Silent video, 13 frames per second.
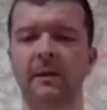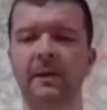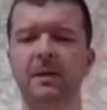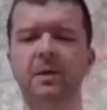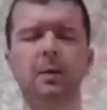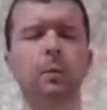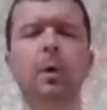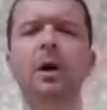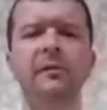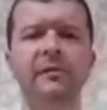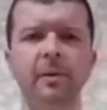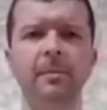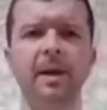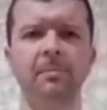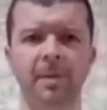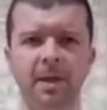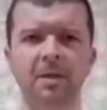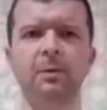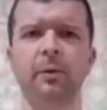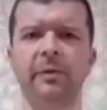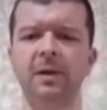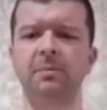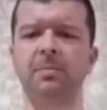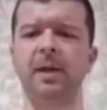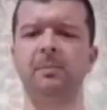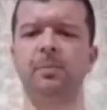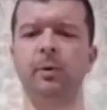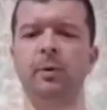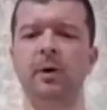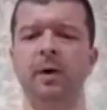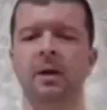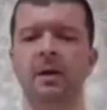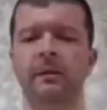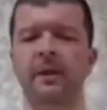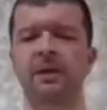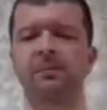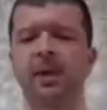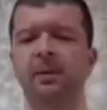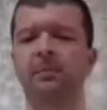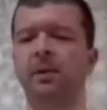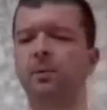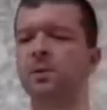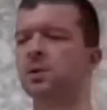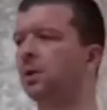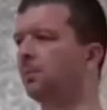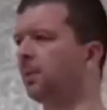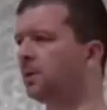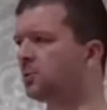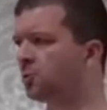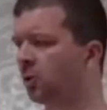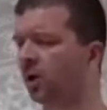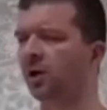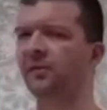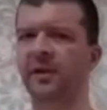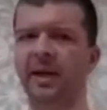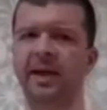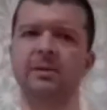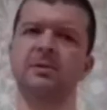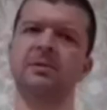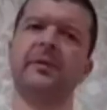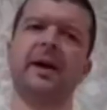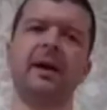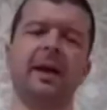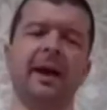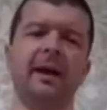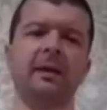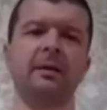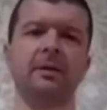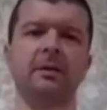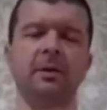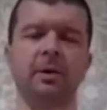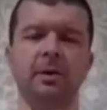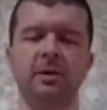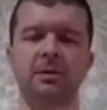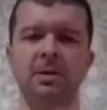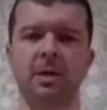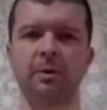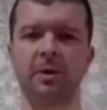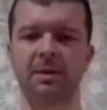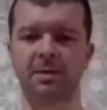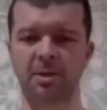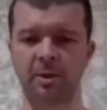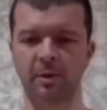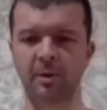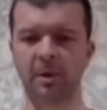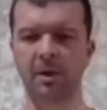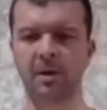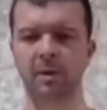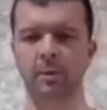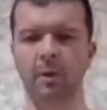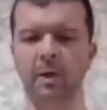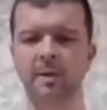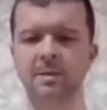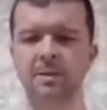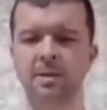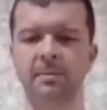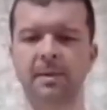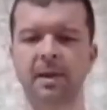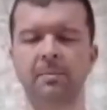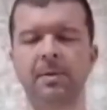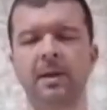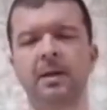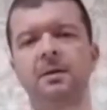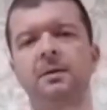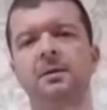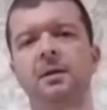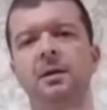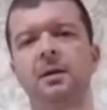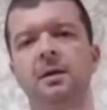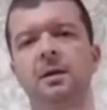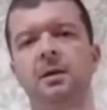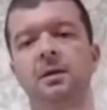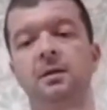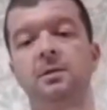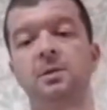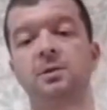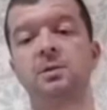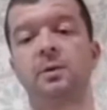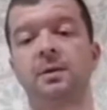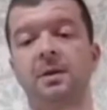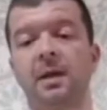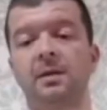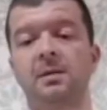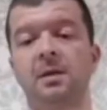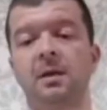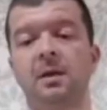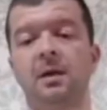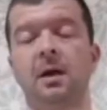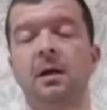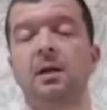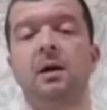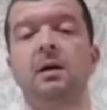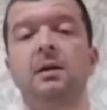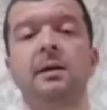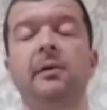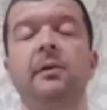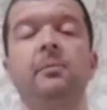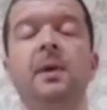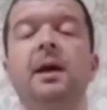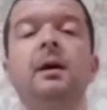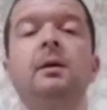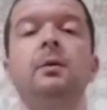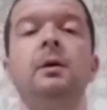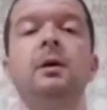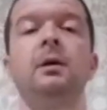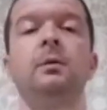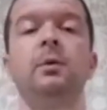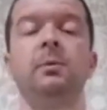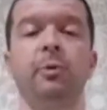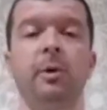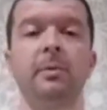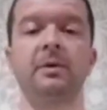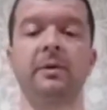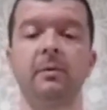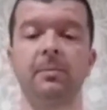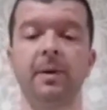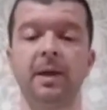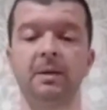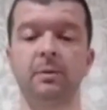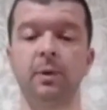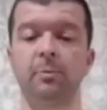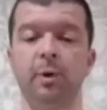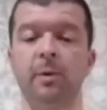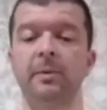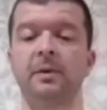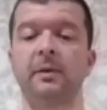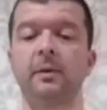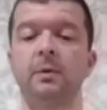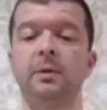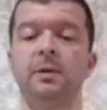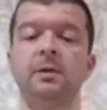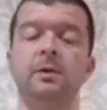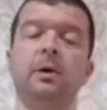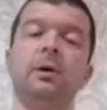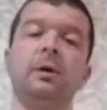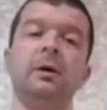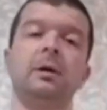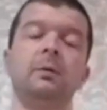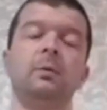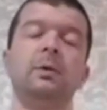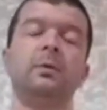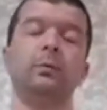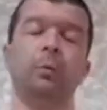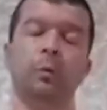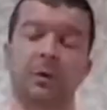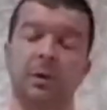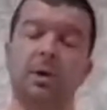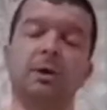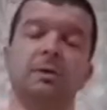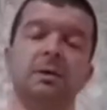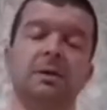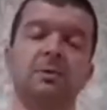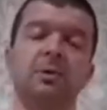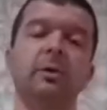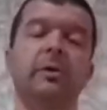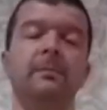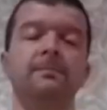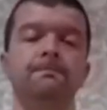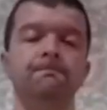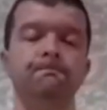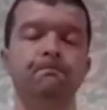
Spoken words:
They said, why have you made peace with these people? These people that we should have been driving out of our land as God had told us to. Why did you make peace? Joshua said, I can't kill them now. We promised them peace. We promised that we would not destroy them.